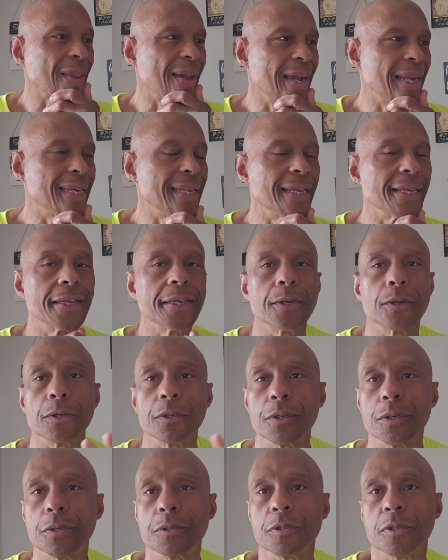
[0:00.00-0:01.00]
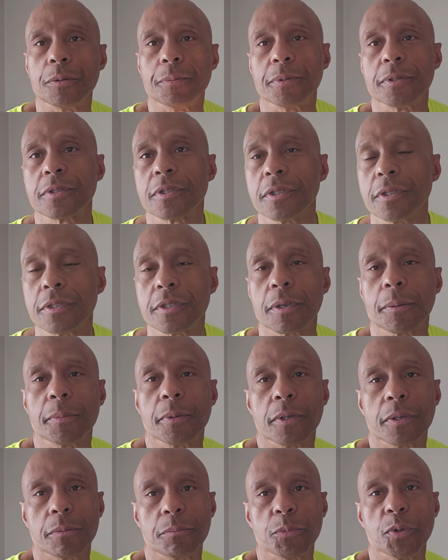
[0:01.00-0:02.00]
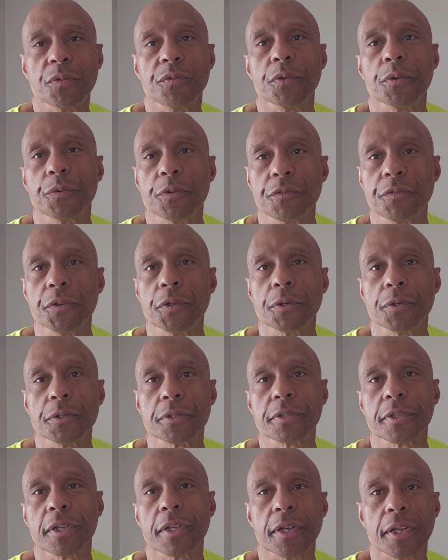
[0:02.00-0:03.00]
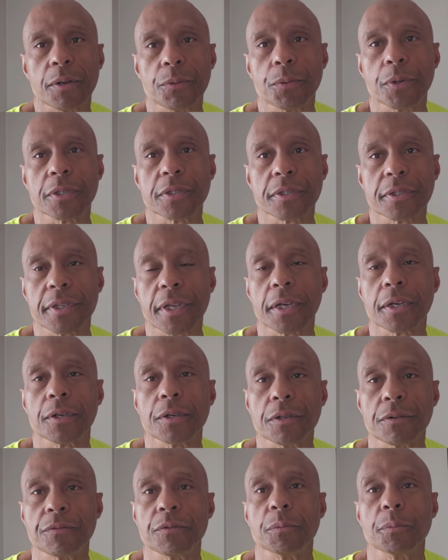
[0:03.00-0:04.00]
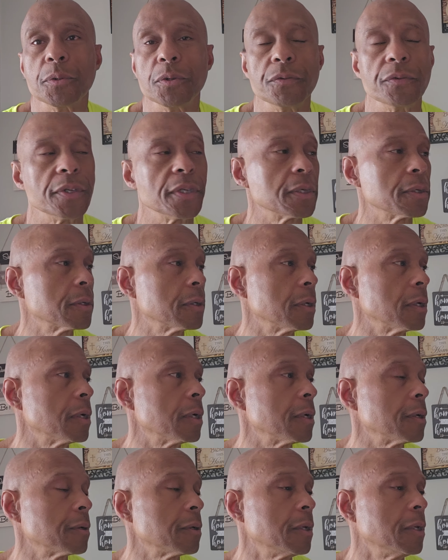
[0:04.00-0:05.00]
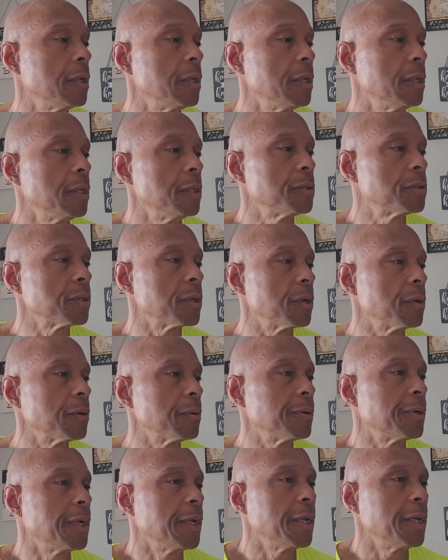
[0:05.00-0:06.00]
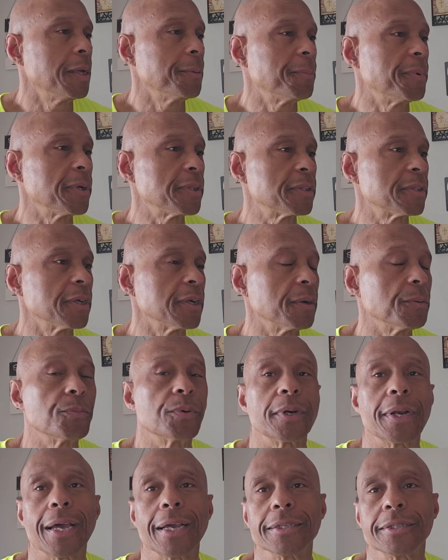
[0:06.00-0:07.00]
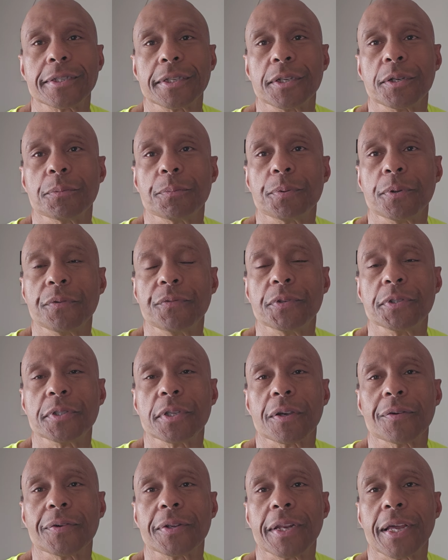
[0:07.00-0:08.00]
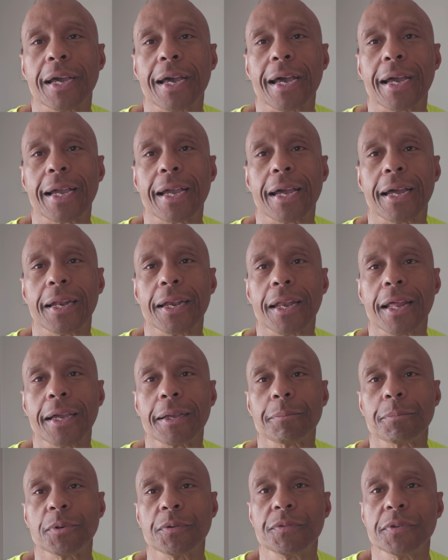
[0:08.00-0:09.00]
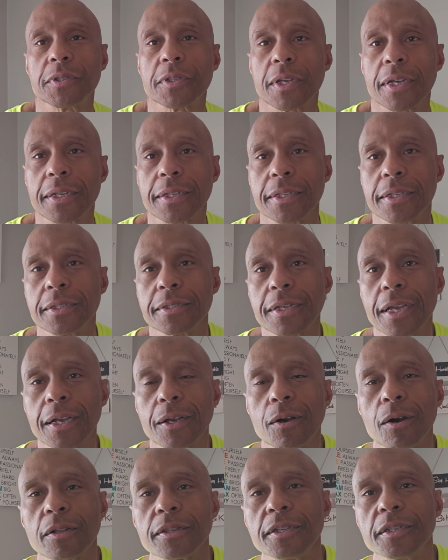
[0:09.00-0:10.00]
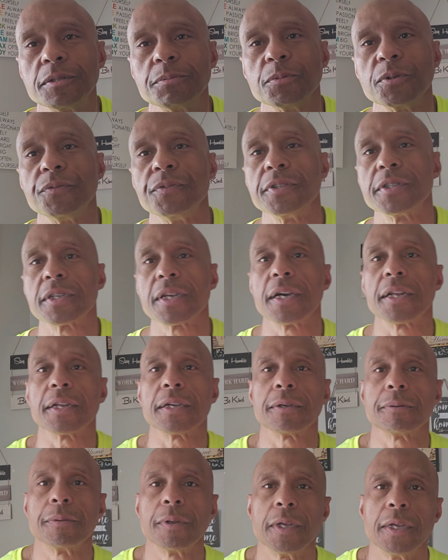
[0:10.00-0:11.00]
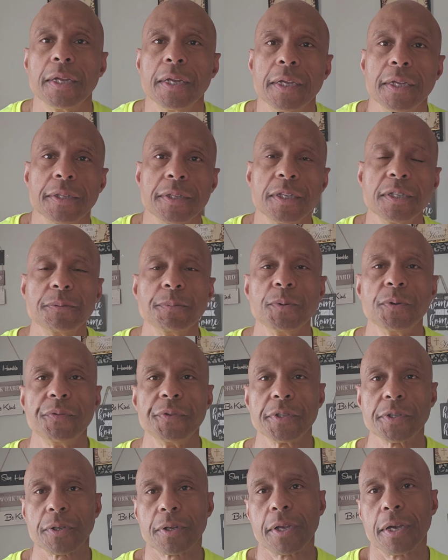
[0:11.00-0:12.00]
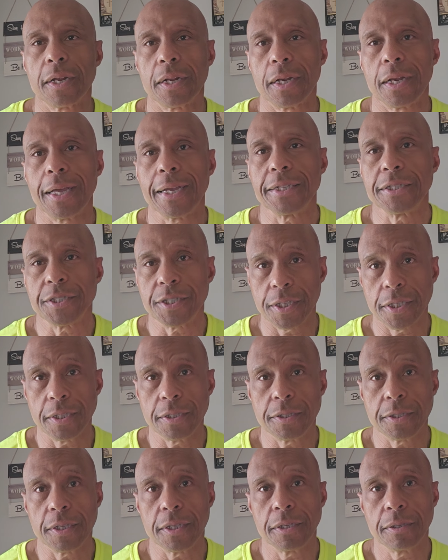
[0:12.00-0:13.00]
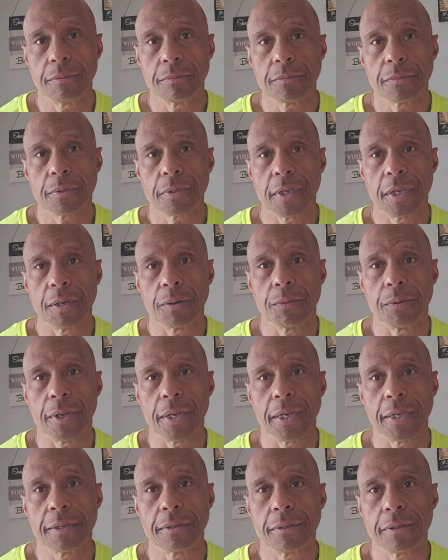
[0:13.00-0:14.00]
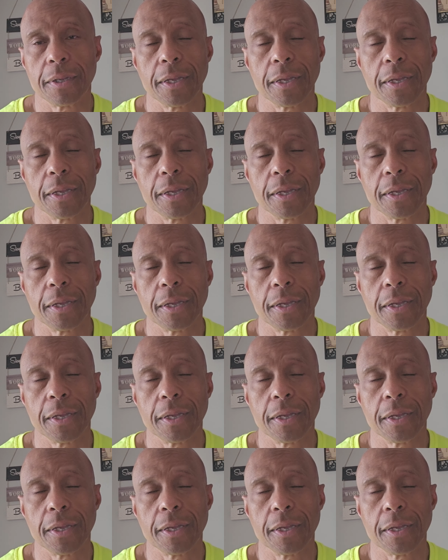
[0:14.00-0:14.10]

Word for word: I did get on YouTube and see some of the movie reviewers say that it wasn't that good of a movie. Uh, so, but uh, when I seen the previews of it, I, I kind of like movies like these. I call these movies kind of, these movies are kind of like cheesy in a way.